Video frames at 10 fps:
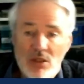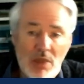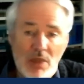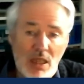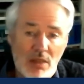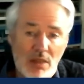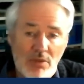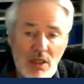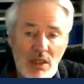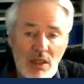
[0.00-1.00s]
You may have
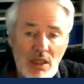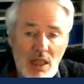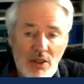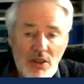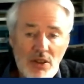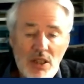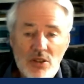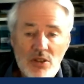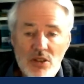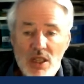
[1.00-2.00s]
other things
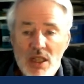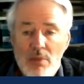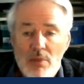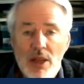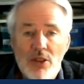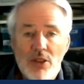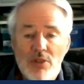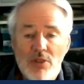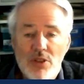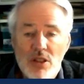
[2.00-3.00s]
to say about the
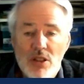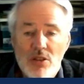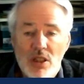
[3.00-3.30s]
differences,